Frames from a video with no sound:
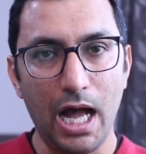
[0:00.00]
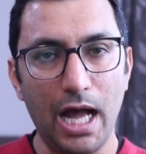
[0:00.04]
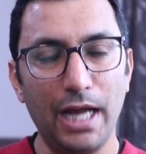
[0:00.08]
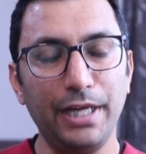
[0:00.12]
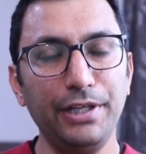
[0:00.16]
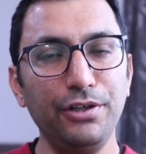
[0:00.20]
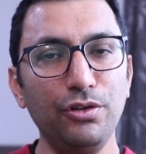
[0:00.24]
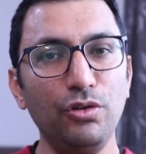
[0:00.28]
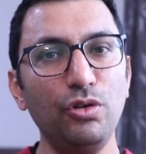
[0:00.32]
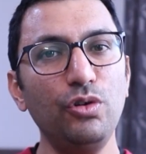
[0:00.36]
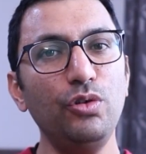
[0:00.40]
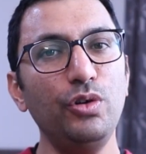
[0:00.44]

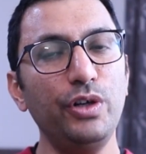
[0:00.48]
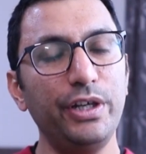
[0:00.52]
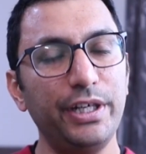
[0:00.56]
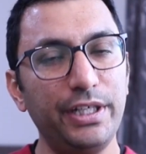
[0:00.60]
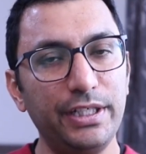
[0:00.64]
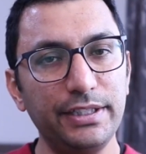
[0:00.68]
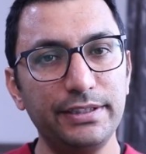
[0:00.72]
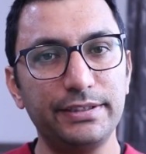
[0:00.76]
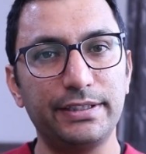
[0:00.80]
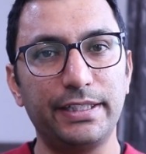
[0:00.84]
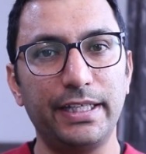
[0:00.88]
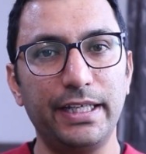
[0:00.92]
I know
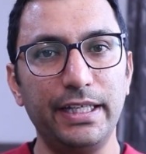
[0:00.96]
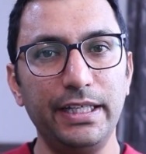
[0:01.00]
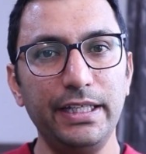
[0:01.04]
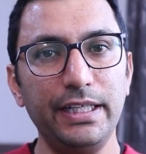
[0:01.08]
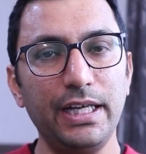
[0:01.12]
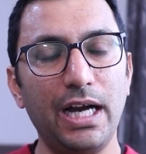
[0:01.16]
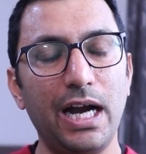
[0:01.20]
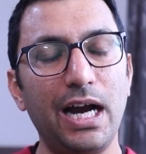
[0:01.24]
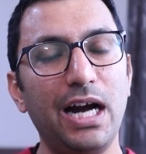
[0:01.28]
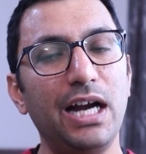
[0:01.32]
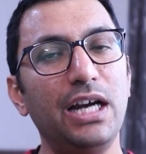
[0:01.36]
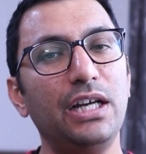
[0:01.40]
it is really
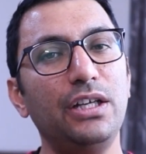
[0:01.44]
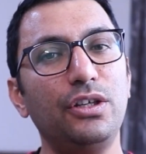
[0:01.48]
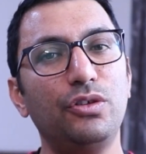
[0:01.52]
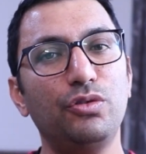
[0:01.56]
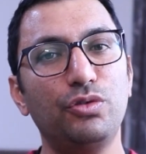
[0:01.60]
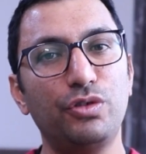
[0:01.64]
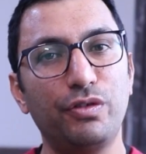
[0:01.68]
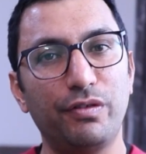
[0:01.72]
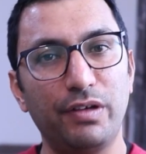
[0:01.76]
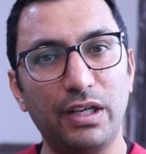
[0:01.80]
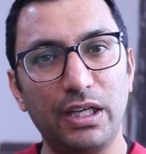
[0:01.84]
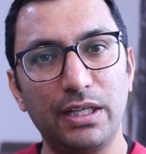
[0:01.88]
hard
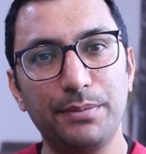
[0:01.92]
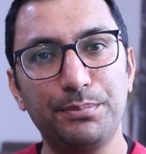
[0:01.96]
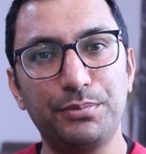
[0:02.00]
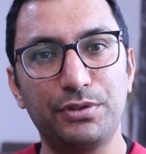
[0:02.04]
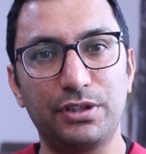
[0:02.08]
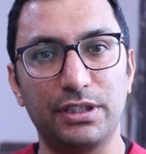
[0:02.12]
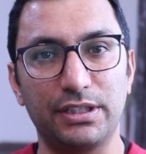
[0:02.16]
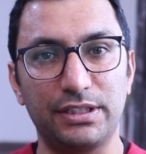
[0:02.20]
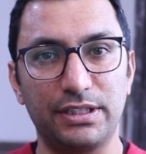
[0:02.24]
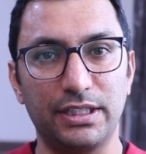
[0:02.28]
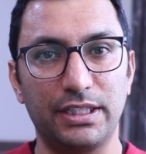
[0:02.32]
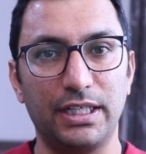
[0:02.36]
to develop
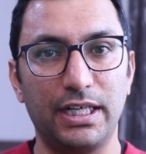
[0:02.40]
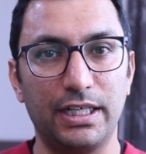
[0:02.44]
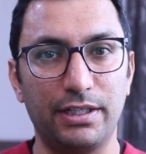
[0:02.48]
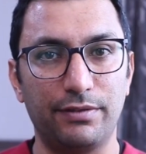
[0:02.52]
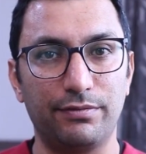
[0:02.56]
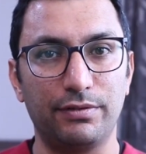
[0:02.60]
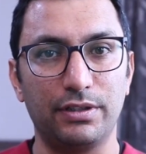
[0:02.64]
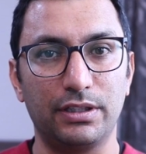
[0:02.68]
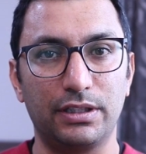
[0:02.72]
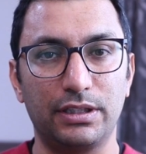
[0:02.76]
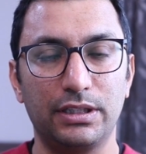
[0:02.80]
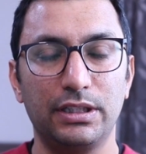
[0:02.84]
such a
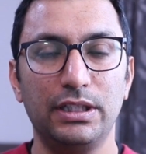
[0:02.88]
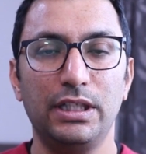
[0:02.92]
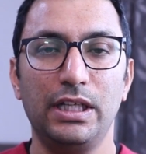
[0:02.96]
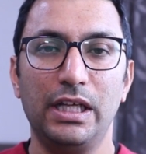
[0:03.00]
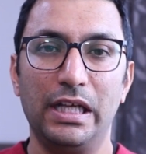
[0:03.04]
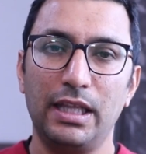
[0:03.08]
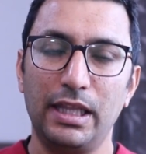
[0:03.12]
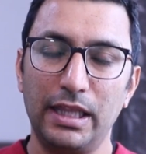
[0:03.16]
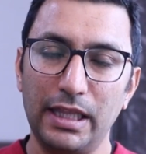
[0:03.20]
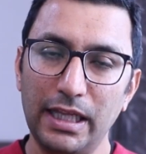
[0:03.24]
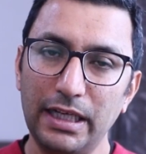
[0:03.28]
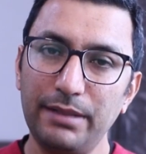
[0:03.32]
network.
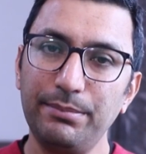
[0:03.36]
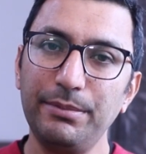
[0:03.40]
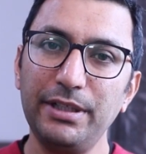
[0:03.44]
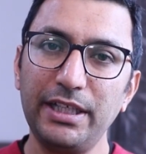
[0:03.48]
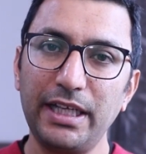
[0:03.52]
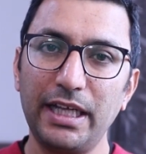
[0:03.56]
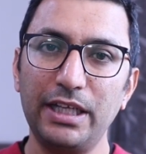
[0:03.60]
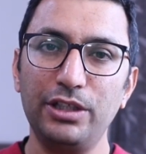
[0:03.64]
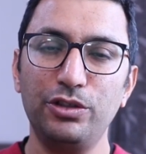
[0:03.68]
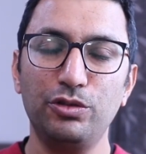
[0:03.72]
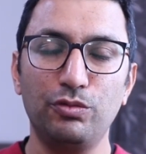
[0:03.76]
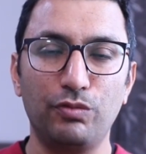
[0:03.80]
Let me
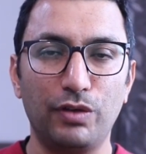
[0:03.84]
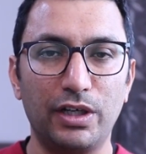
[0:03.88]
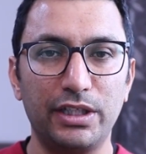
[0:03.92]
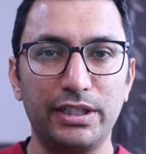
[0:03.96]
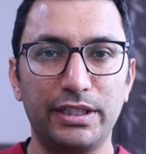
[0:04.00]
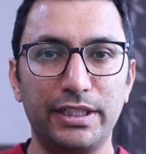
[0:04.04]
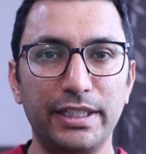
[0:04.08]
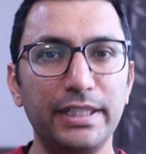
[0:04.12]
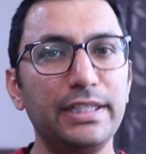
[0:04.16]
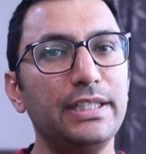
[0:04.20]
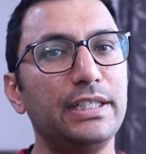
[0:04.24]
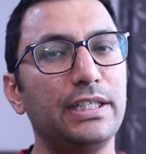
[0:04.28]
tell you
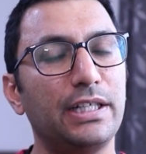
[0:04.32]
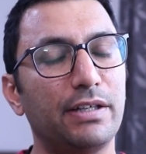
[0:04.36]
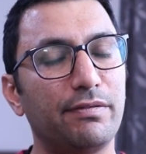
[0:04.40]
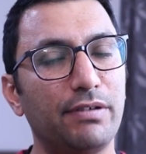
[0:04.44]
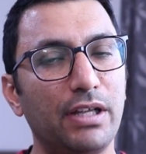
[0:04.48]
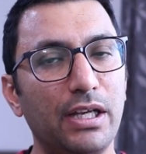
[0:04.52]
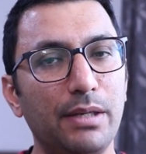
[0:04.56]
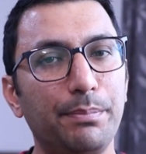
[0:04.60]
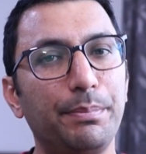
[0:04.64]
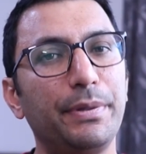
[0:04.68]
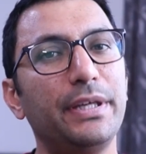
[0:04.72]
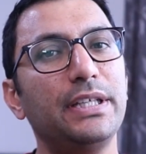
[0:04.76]
one thing,
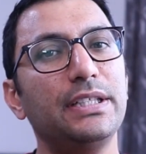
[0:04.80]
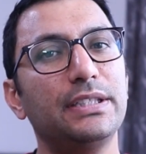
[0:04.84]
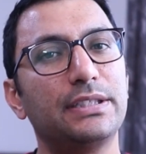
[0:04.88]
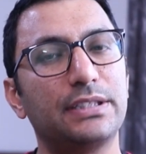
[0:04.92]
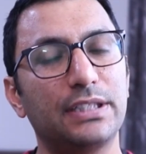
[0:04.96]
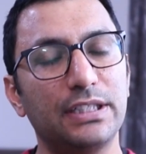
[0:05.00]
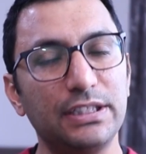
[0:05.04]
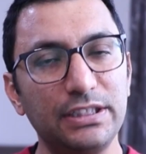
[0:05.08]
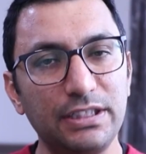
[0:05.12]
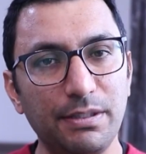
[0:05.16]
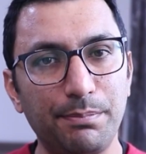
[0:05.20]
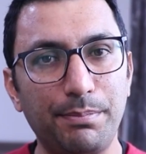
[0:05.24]
developing
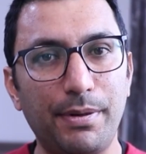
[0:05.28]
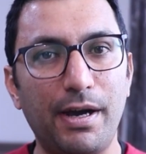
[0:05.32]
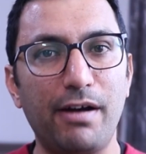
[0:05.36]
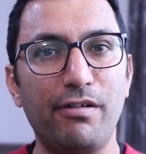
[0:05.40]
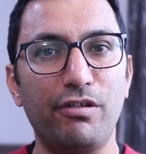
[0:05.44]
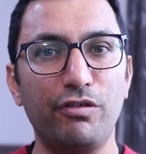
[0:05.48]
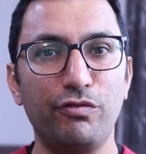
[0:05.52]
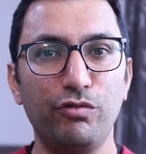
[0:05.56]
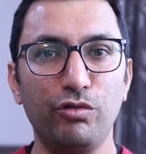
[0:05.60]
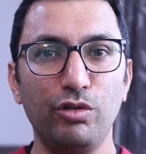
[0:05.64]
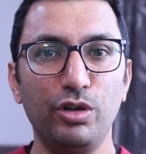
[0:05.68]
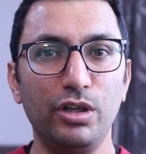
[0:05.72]
such a
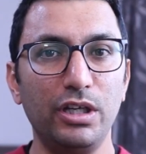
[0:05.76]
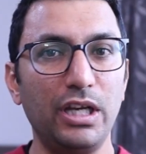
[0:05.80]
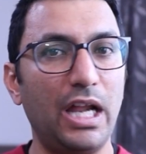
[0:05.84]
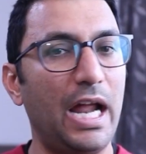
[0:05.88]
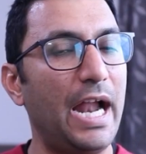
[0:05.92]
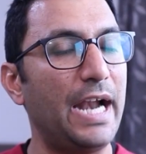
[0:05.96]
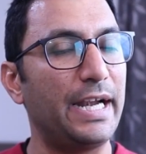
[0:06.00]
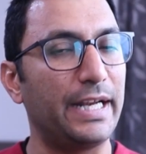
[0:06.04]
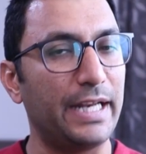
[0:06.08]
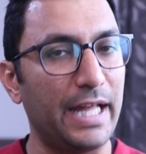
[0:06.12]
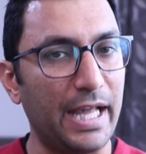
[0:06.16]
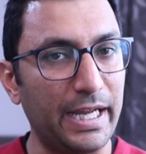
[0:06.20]
powerful
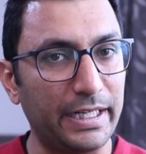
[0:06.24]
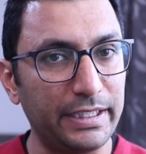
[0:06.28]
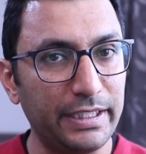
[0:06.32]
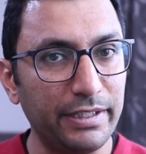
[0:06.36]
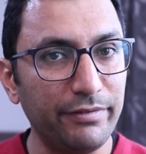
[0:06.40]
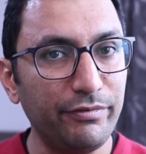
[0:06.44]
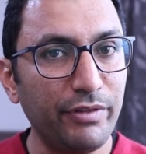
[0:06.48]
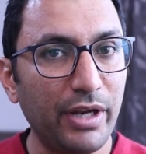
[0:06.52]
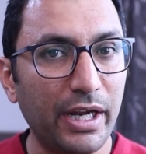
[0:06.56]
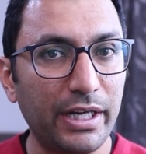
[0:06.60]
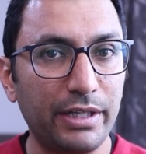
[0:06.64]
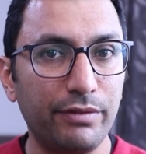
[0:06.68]
and
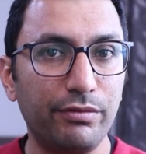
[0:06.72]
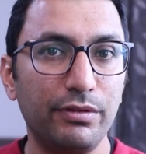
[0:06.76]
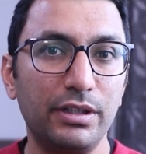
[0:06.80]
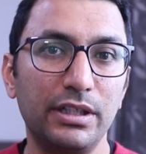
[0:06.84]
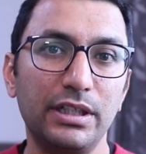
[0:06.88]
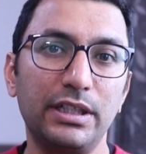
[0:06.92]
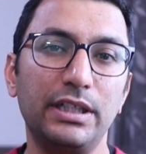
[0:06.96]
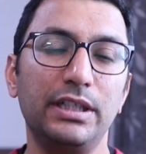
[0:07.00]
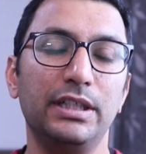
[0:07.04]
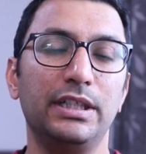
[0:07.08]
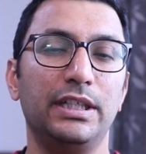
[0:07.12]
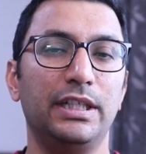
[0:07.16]
active
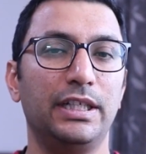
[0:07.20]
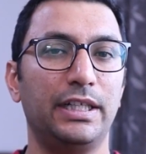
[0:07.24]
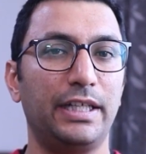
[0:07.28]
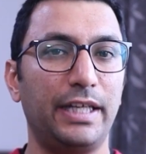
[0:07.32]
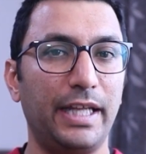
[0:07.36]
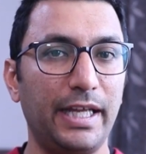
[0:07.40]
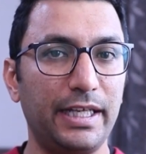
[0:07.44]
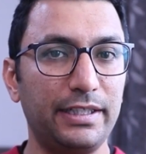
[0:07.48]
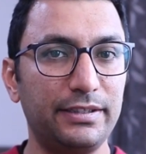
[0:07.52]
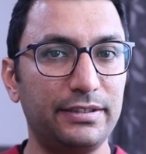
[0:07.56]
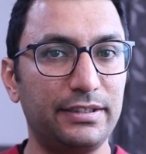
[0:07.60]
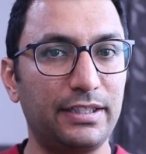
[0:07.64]
network
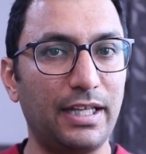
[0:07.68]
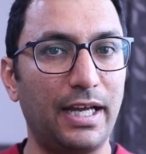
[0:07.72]
takes